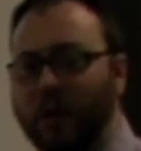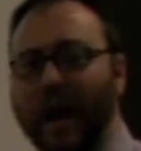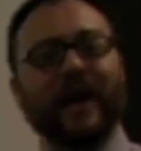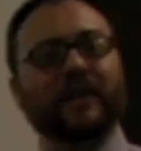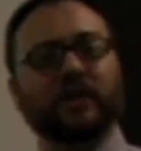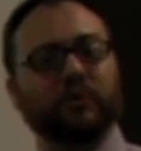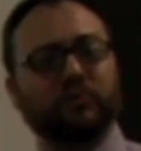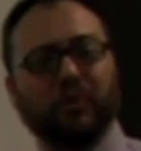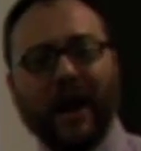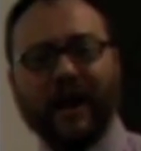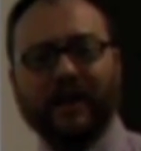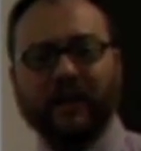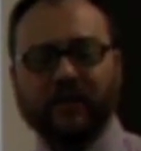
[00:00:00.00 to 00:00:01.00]
practice,
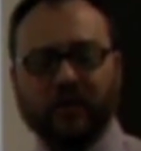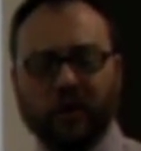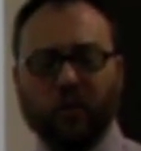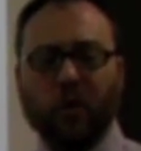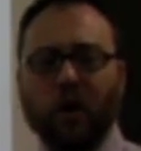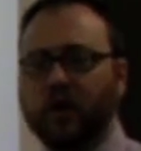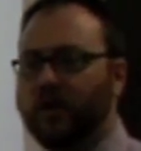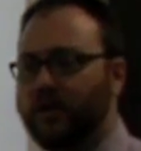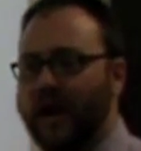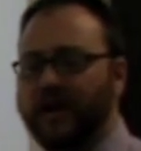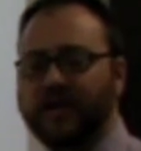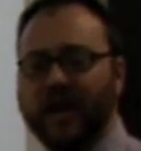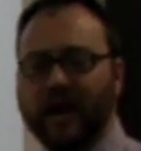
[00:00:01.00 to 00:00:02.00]
practice. Start walking
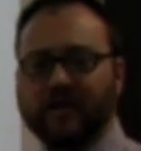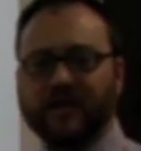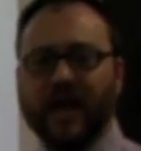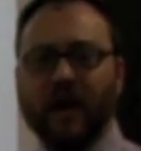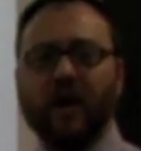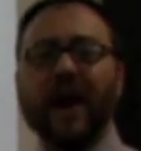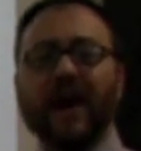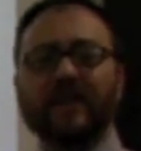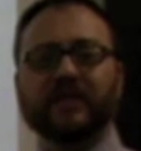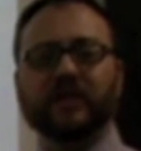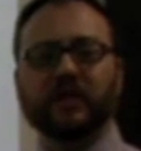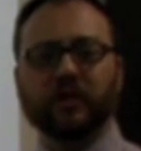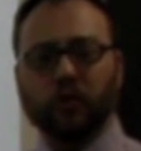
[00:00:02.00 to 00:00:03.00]
around your house now
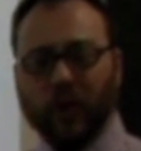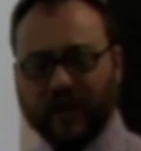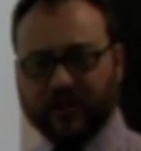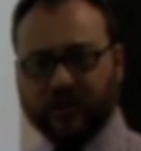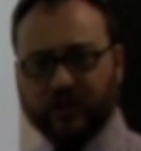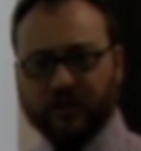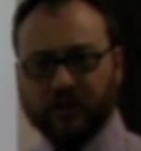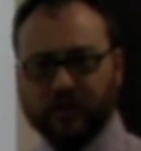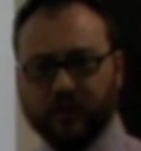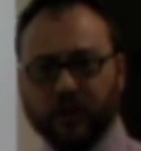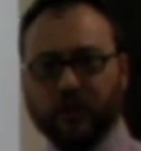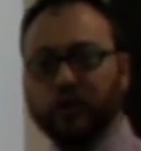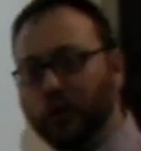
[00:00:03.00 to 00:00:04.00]
asking questions.
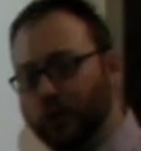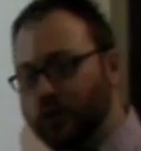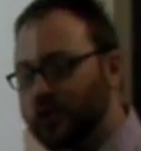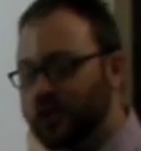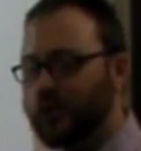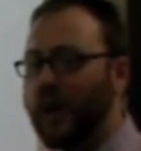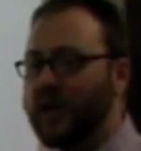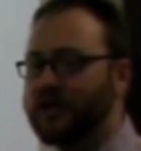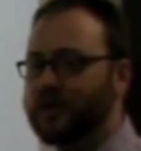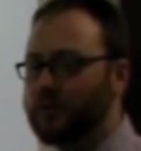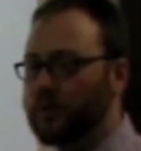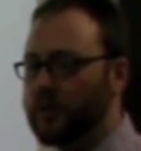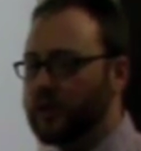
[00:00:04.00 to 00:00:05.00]
Use the
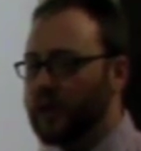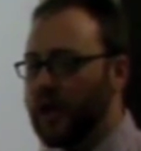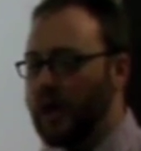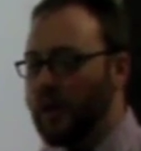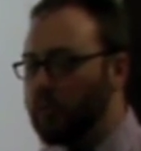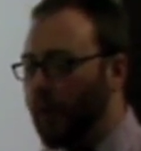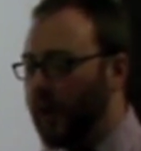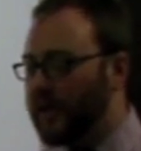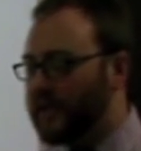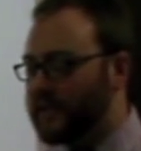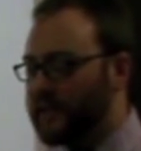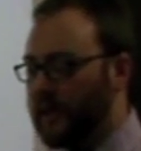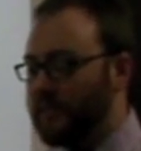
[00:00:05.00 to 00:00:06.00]
question words. Point
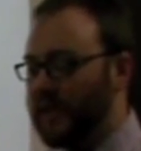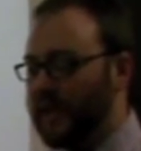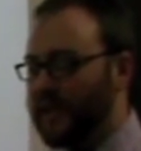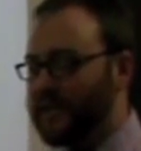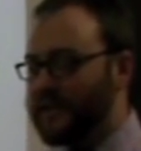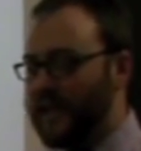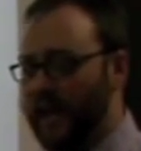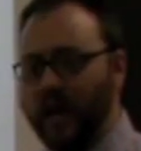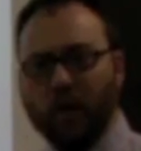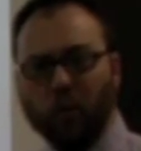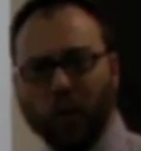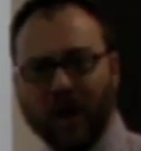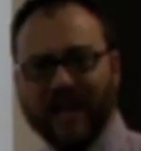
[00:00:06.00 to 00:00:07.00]
to something and
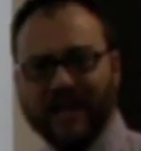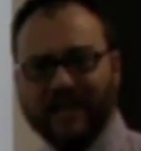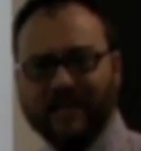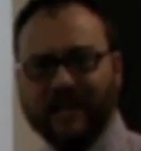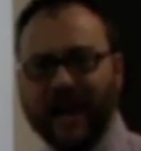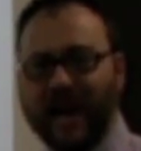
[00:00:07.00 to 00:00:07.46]
say, what is